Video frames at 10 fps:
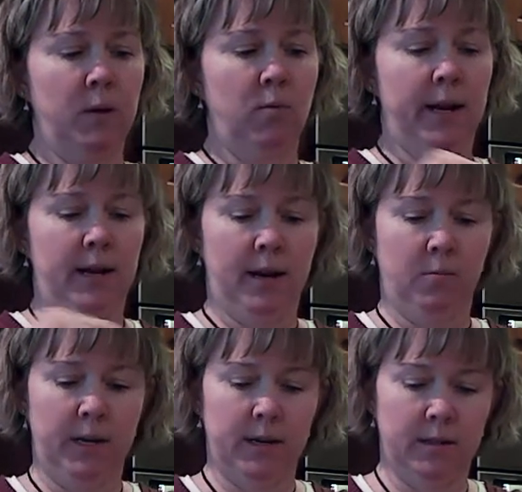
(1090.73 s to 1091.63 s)
right now
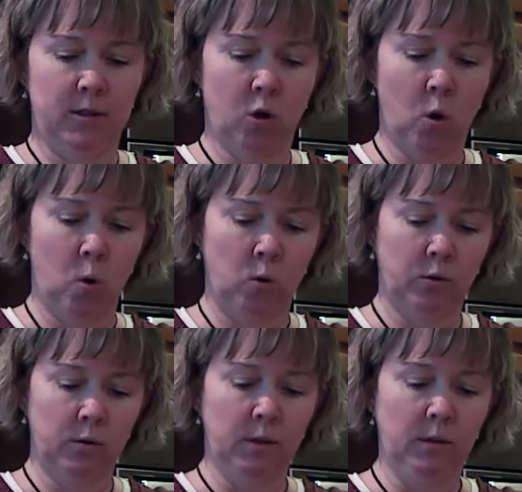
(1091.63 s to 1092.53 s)
because it's cold,
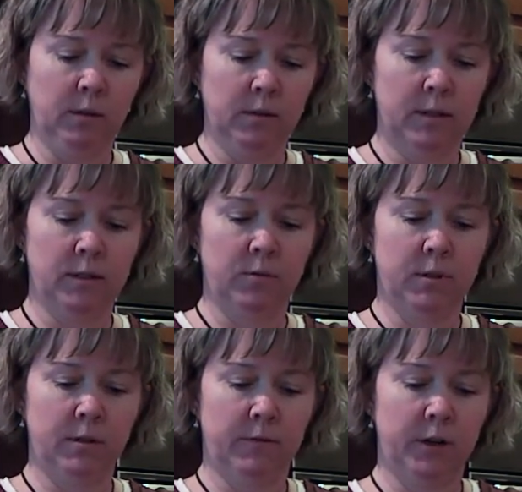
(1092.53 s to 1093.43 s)
because it was
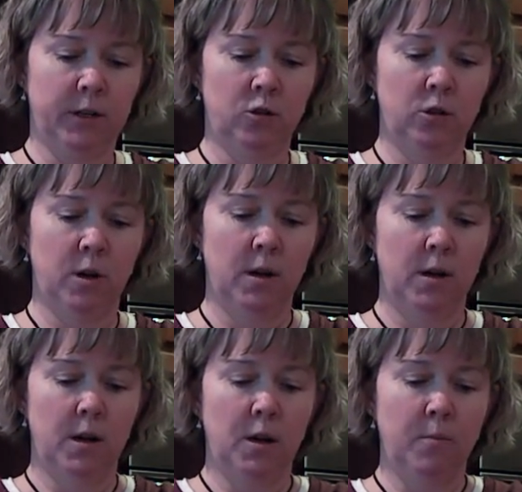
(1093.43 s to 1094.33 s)
in the fridge.
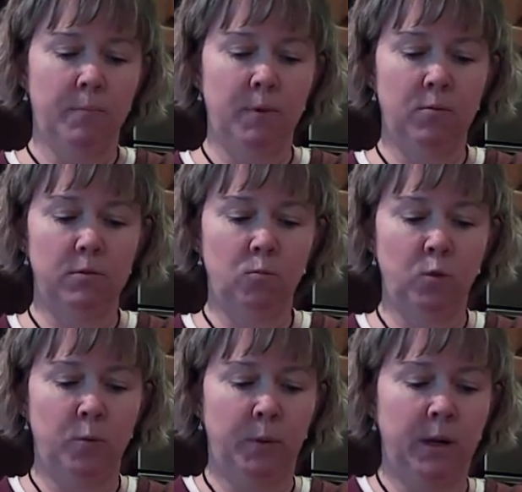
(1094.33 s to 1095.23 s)
But when
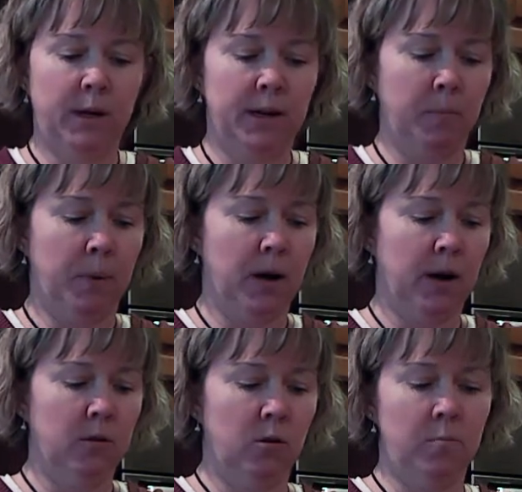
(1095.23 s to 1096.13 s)
you put it in a
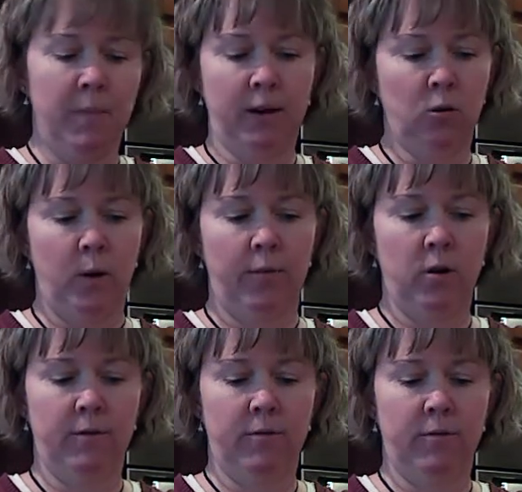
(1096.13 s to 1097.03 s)
pot or a microwave or
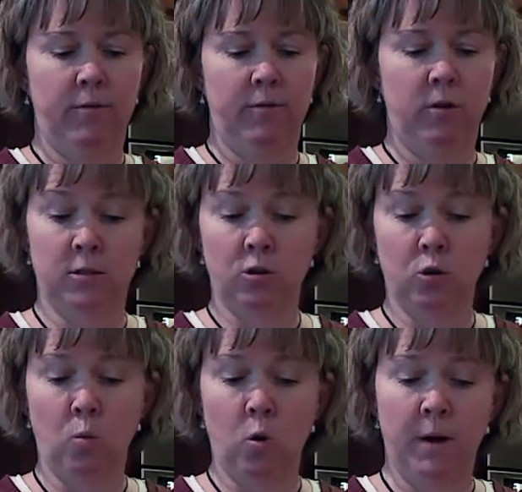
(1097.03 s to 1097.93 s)
whatever, and it starts to
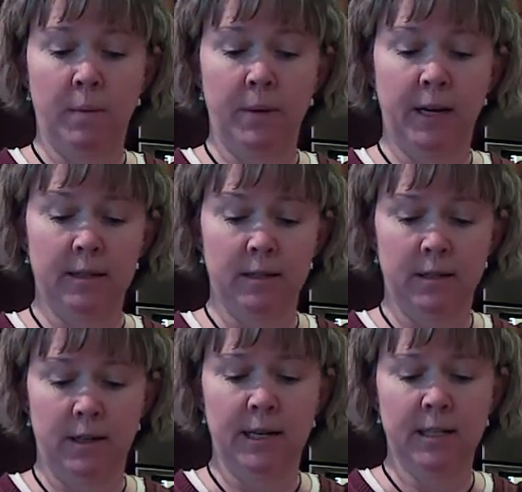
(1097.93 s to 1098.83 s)
warm up,
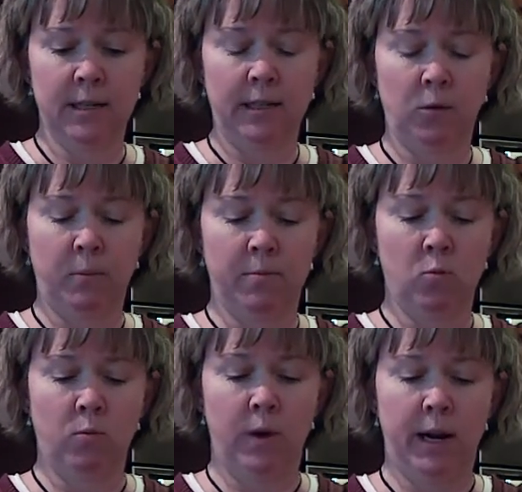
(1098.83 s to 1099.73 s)
it gets a little bit
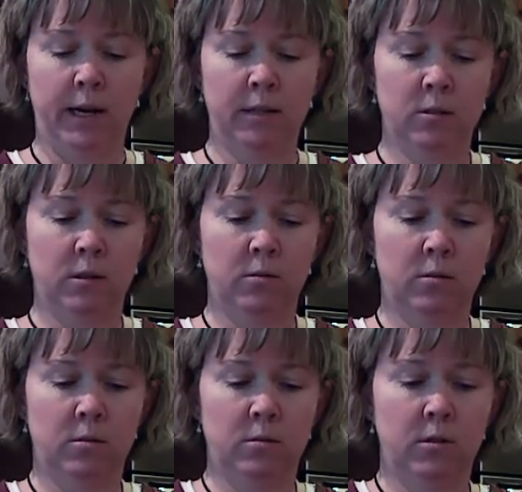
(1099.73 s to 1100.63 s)
more runny, so
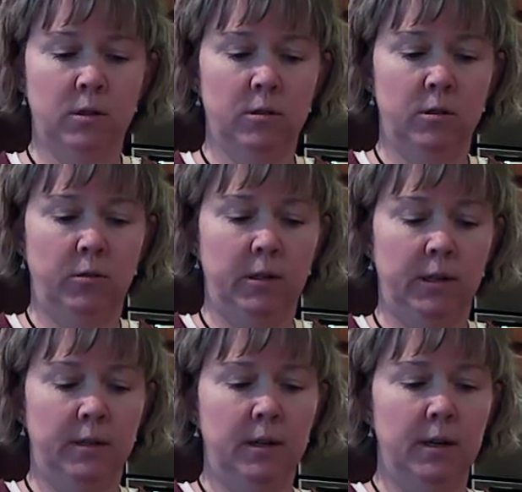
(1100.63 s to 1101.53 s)
it's, you know, still
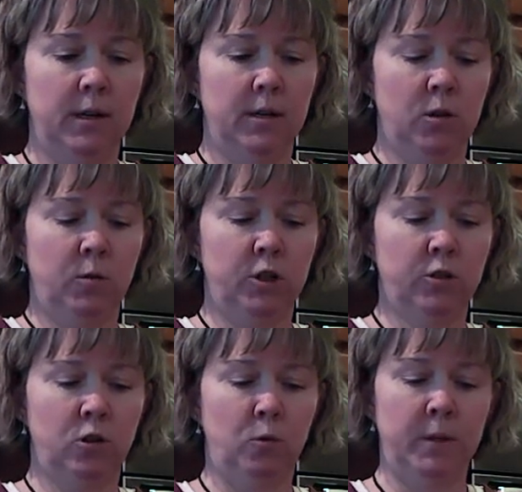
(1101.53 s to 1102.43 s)
good. So we're just
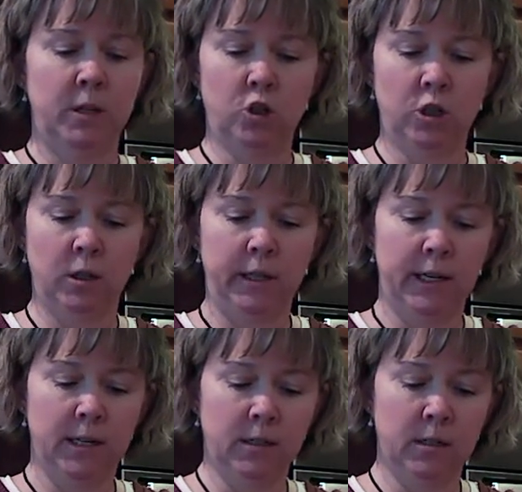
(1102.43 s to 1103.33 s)
scooping the chili
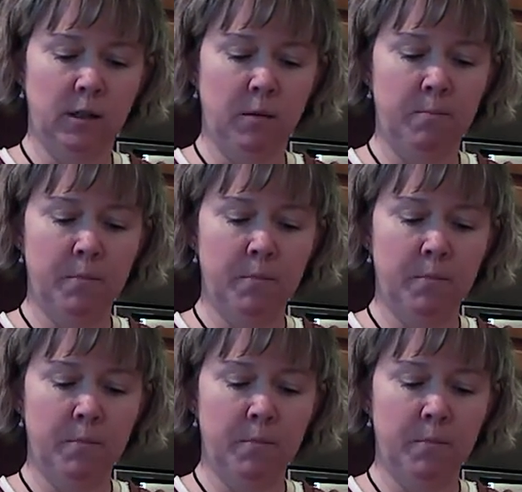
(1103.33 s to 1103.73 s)
into the